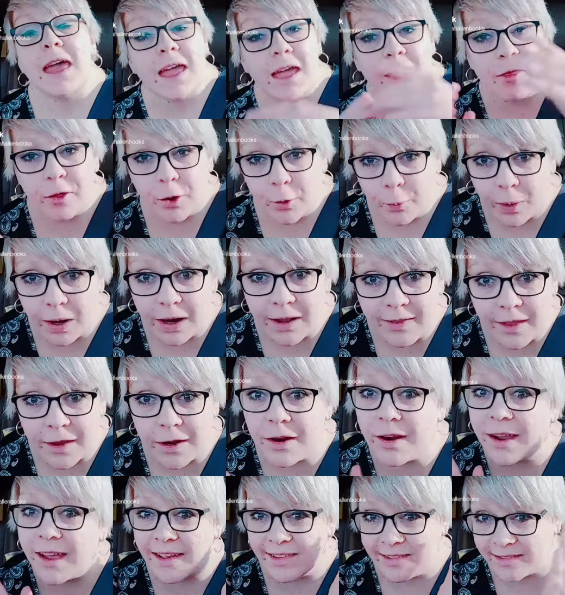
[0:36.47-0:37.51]
In the query
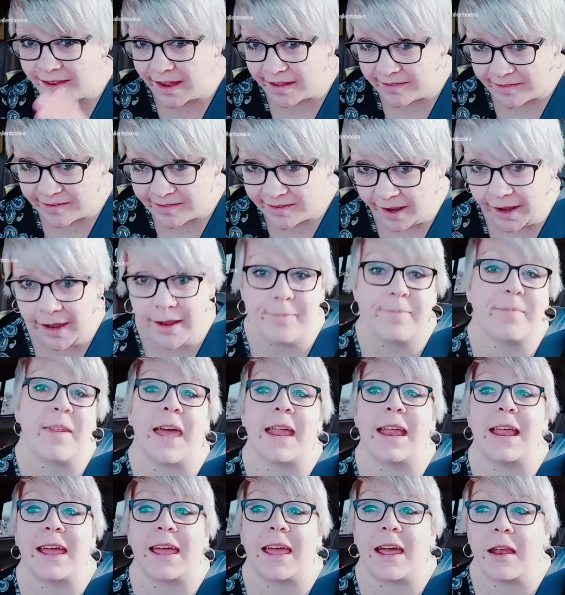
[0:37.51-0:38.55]
letter, it's nice and tight,
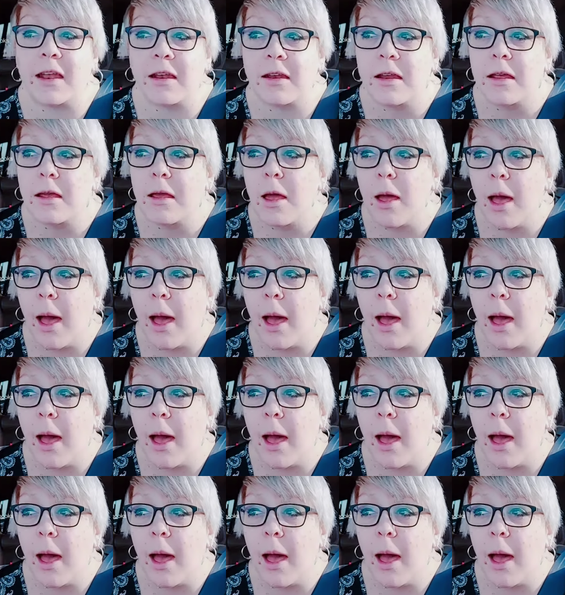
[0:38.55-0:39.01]
and it can